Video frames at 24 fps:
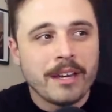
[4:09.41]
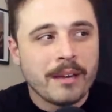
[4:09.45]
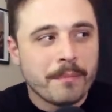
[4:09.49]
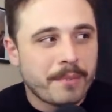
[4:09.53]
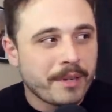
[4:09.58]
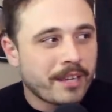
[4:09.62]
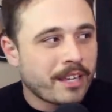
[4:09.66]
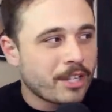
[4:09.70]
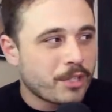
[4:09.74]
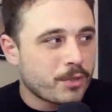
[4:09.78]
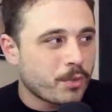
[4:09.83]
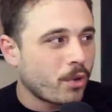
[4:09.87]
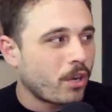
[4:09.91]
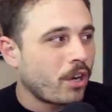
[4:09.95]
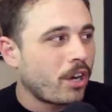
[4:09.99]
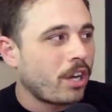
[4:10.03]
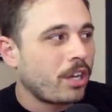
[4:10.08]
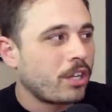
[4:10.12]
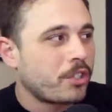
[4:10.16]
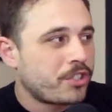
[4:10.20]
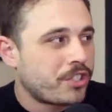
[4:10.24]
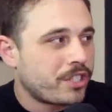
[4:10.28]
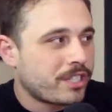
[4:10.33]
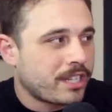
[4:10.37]
because we're
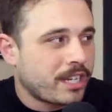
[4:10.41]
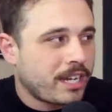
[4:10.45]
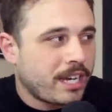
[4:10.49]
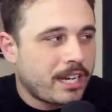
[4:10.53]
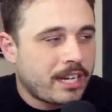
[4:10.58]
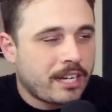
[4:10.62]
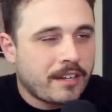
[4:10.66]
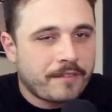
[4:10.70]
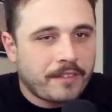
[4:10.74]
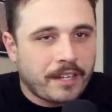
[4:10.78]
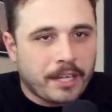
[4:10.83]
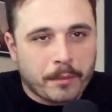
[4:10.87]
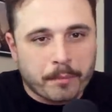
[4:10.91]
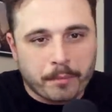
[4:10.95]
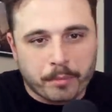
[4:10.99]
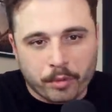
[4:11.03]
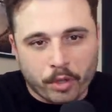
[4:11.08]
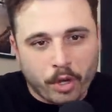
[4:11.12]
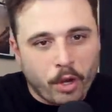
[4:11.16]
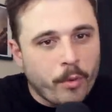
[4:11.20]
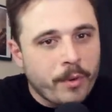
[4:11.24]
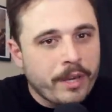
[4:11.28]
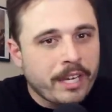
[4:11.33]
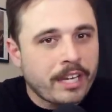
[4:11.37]
all just kind of like
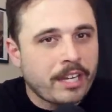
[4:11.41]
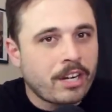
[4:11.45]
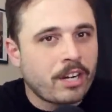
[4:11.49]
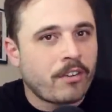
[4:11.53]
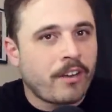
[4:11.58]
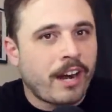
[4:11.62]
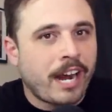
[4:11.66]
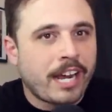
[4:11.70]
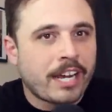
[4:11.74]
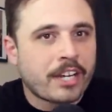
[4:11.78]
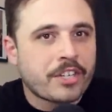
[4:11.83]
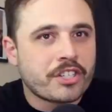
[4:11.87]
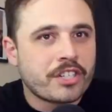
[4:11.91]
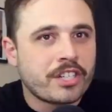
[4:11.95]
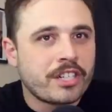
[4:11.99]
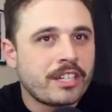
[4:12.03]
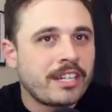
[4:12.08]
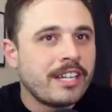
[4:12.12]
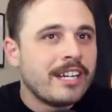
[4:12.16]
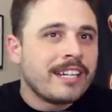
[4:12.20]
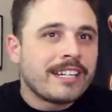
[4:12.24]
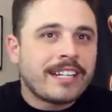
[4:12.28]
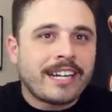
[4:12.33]
blowing interaction,